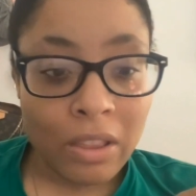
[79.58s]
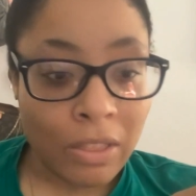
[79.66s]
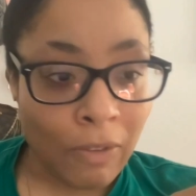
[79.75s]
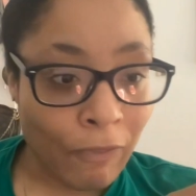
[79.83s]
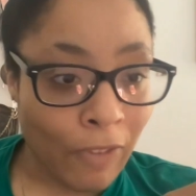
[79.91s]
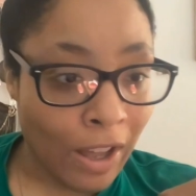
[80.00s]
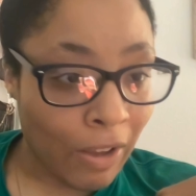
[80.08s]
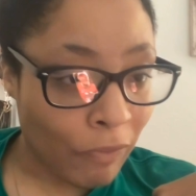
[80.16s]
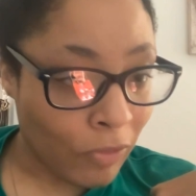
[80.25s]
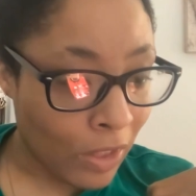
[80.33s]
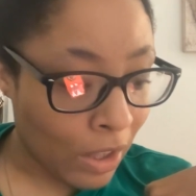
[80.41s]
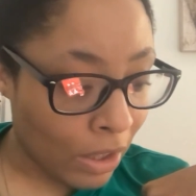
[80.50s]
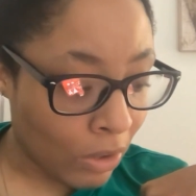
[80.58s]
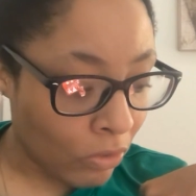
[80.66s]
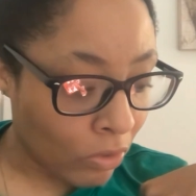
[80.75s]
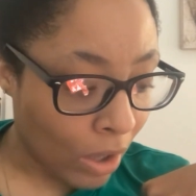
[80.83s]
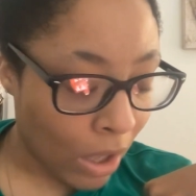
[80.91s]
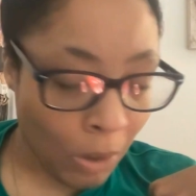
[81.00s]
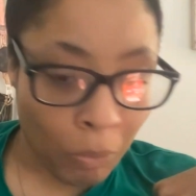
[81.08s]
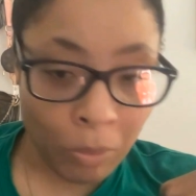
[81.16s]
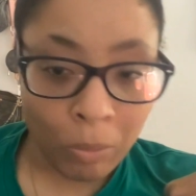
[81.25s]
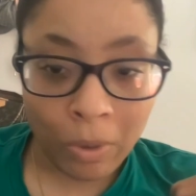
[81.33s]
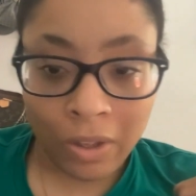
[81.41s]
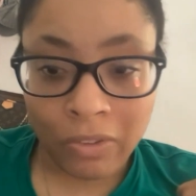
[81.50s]
the five things I would
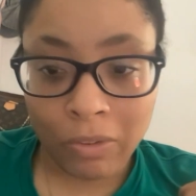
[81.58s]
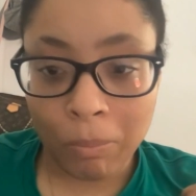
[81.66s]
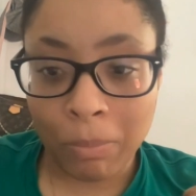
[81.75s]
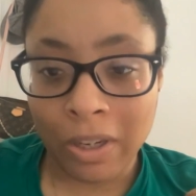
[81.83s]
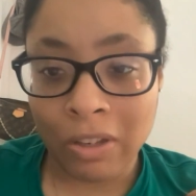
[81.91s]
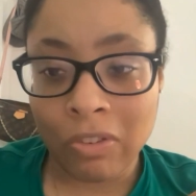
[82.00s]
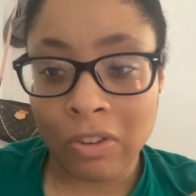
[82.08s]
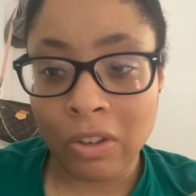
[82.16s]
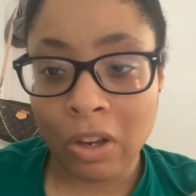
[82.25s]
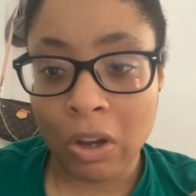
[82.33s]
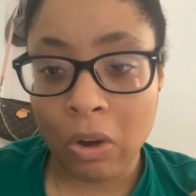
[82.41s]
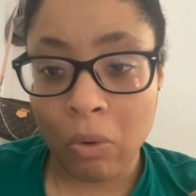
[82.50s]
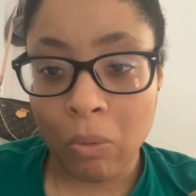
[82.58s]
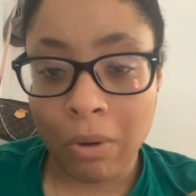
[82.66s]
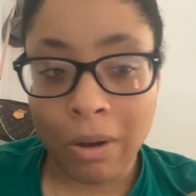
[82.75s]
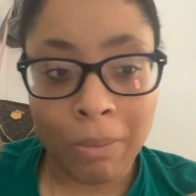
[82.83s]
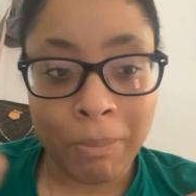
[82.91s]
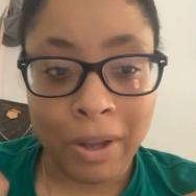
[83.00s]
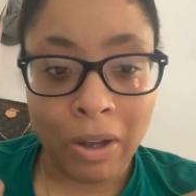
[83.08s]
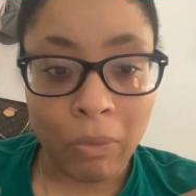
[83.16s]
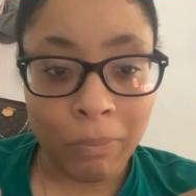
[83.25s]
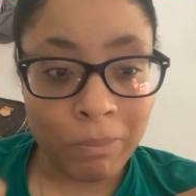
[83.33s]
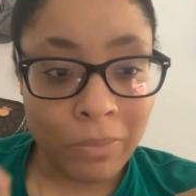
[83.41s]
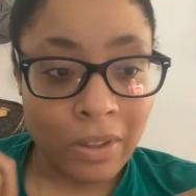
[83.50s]
want somebody to know about
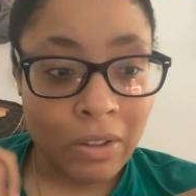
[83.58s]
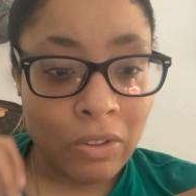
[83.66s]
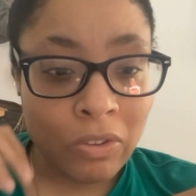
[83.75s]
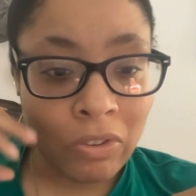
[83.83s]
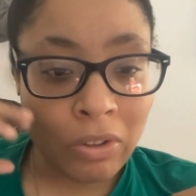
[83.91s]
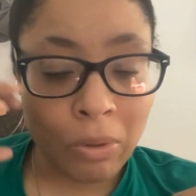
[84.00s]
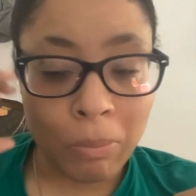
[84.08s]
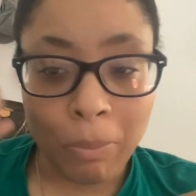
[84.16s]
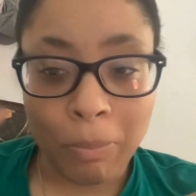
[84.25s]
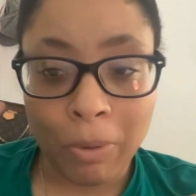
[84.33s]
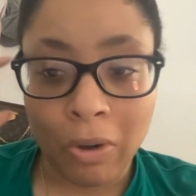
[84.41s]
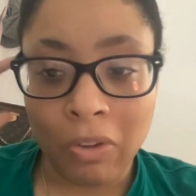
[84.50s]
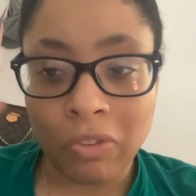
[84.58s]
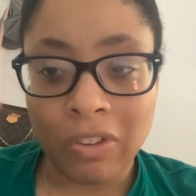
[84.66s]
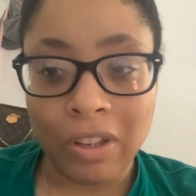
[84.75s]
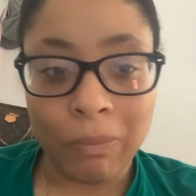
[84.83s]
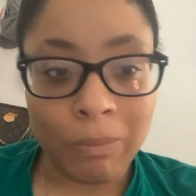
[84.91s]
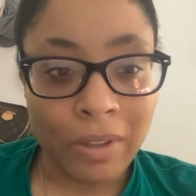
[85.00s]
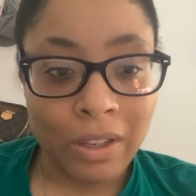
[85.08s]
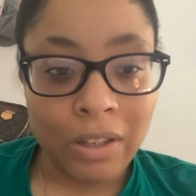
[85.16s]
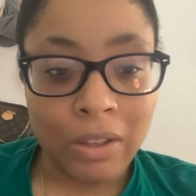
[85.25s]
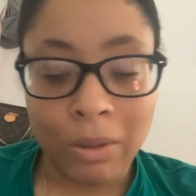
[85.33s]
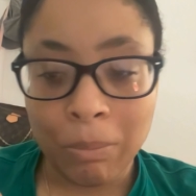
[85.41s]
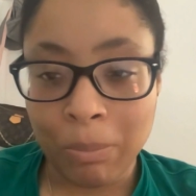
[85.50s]
cerebral palsy.
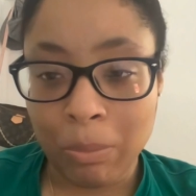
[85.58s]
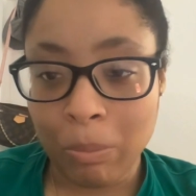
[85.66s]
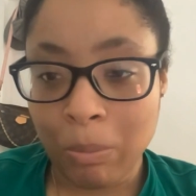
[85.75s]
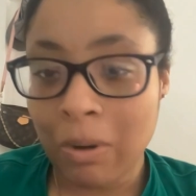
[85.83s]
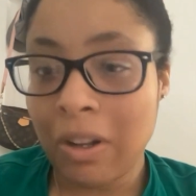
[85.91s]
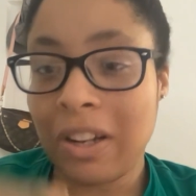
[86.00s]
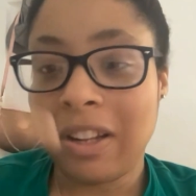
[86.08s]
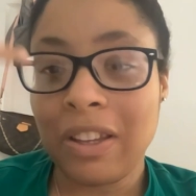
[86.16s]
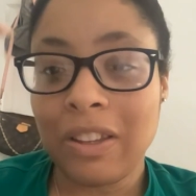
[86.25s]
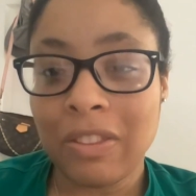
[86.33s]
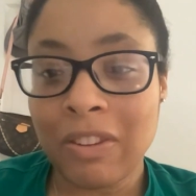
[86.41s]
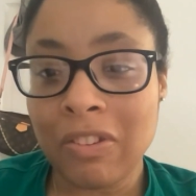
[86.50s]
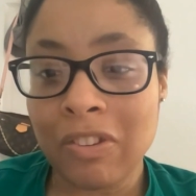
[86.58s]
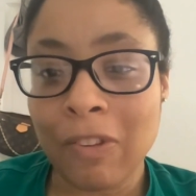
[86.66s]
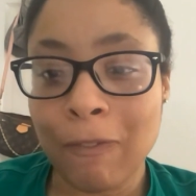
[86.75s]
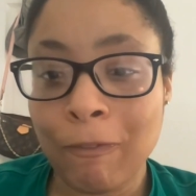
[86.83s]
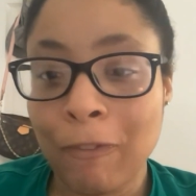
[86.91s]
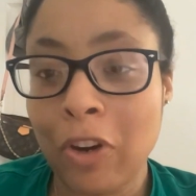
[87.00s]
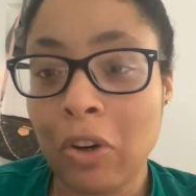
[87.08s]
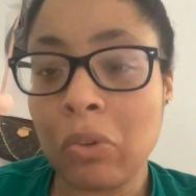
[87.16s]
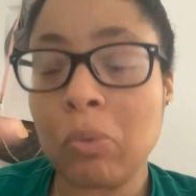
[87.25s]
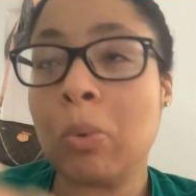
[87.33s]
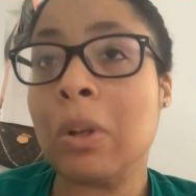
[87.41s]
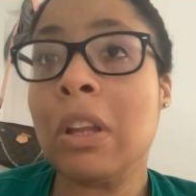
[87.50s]
Number one, this is the
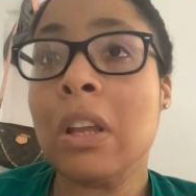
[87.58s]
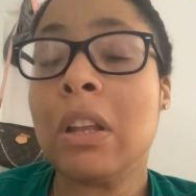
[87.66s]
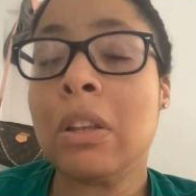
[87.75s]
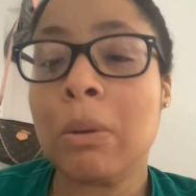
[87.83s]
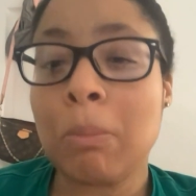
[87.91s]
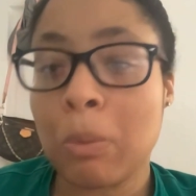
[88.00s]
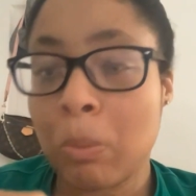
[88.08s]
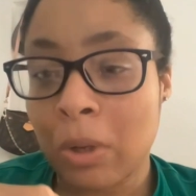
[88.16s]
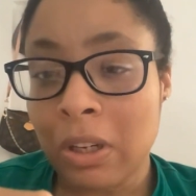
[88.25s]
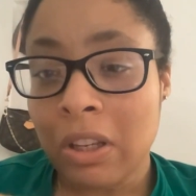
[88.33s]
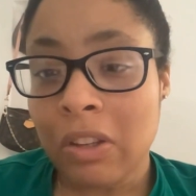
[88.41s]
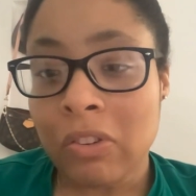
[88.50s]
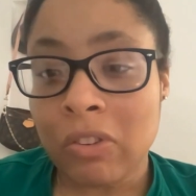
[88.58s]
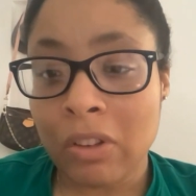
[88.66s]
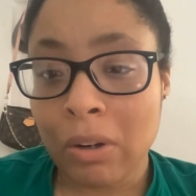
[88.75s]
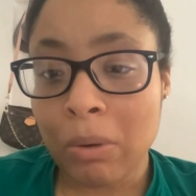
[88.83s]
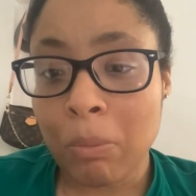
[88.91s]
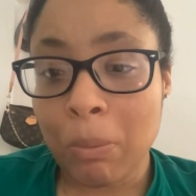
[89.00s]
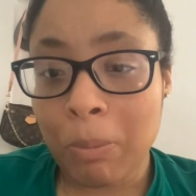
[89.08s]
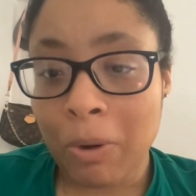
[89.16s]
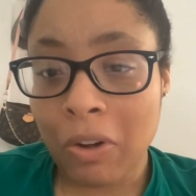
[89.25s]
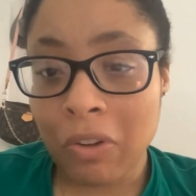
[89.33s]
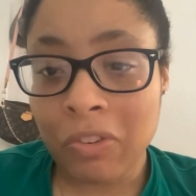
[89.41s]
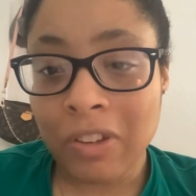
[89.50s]
first one. Number one, cerebral
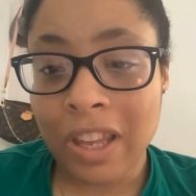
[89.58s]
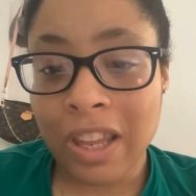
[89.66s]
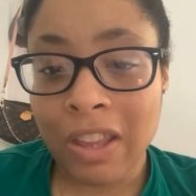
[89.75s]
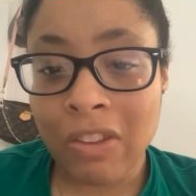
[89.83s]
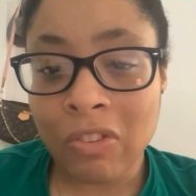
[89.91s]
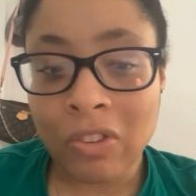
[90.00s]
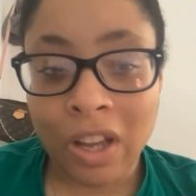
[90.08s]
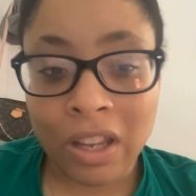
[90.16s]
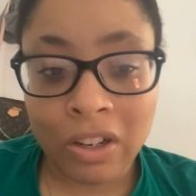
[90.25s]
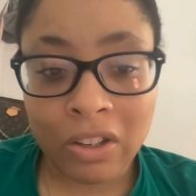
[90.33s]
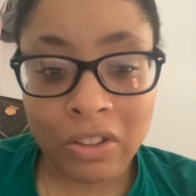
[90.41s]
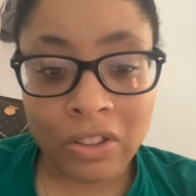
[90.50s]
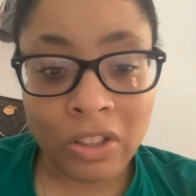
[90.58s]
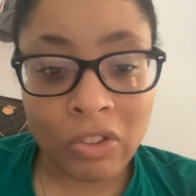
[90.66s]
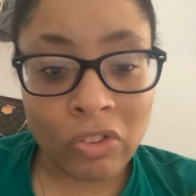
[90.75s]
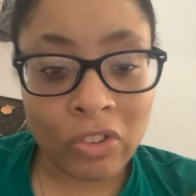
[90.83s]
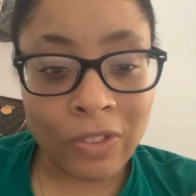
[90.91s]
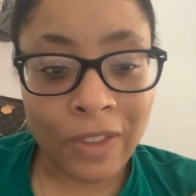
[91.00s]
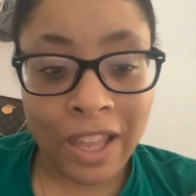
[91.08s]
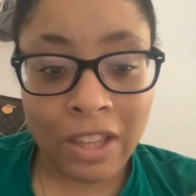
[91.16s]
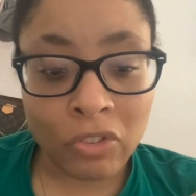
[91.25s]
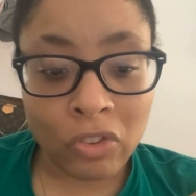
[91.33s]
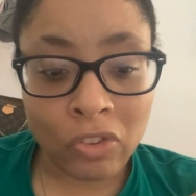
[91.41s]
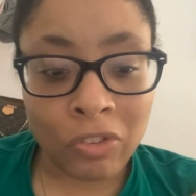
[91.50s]
palsy is not a condition
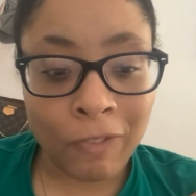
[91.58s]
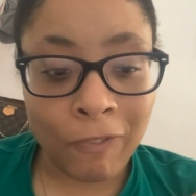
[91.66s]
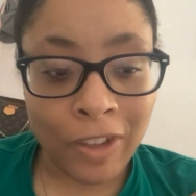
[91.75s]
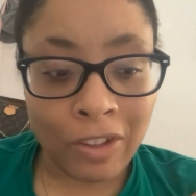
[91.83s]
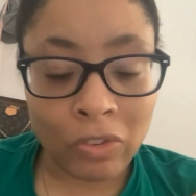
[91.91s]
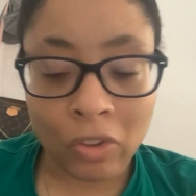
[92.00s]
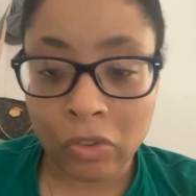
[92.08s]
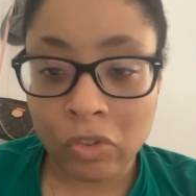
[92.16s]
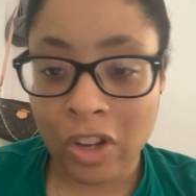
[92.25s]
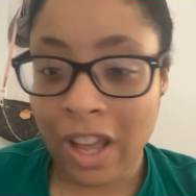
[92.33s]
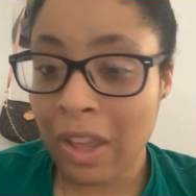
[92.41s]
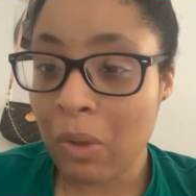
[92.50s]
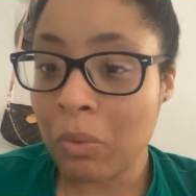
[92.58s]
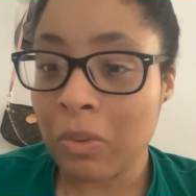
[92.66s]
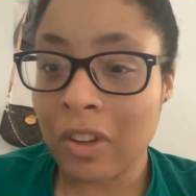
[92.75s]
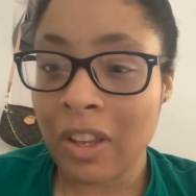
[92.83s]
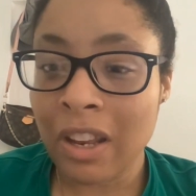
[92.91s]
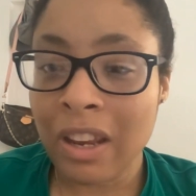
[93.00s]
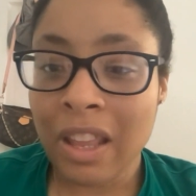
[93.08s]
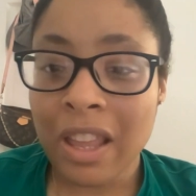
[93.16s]
that just affects our childhood.